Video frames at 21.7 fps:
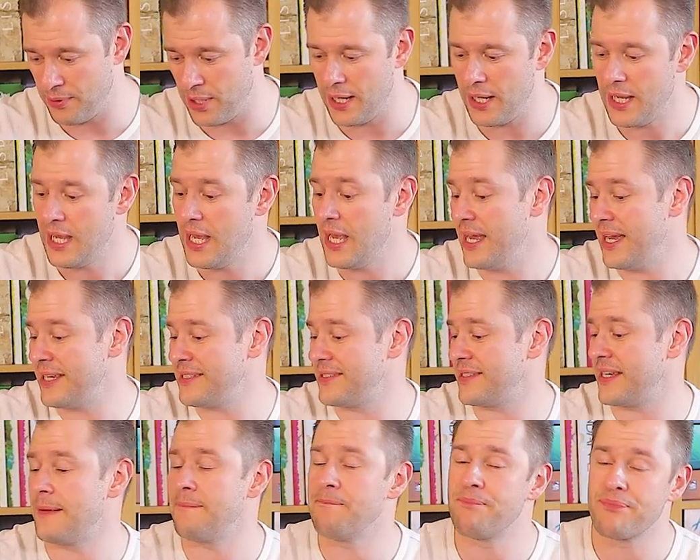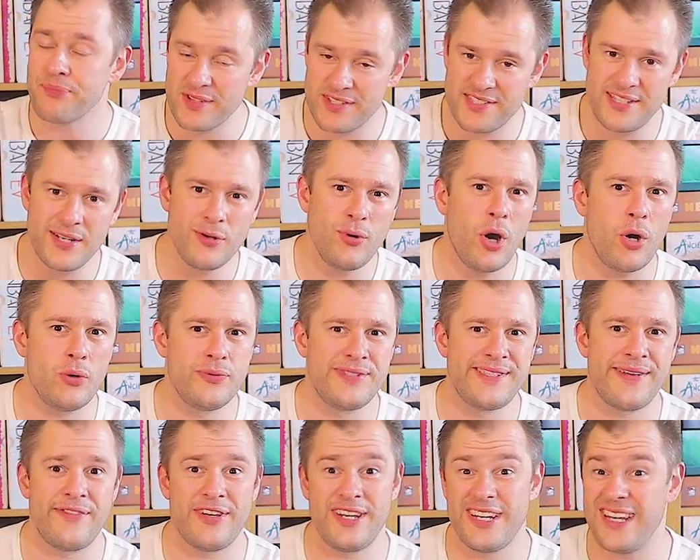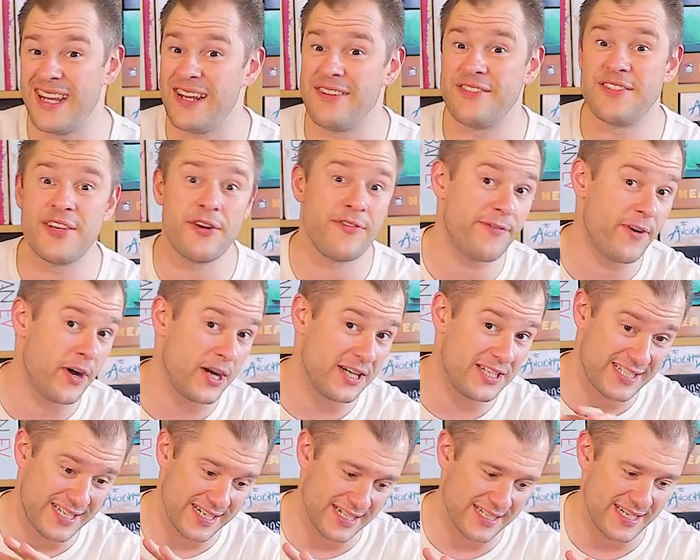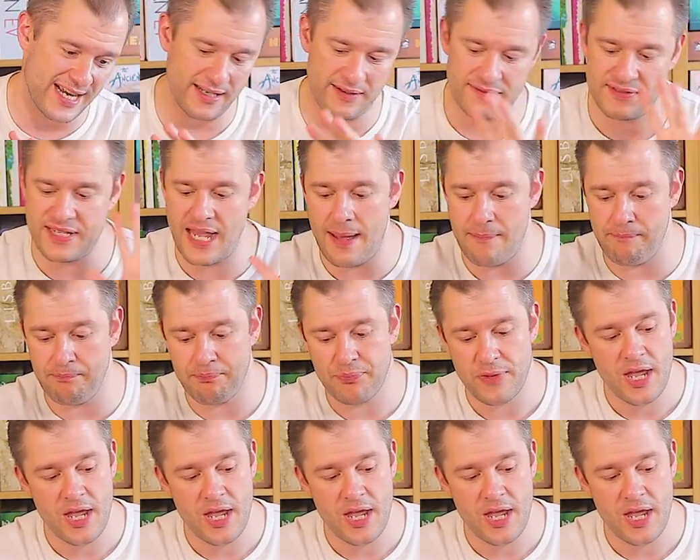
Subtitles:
But as I say, still holds everything in, so fine, 6 out of 10.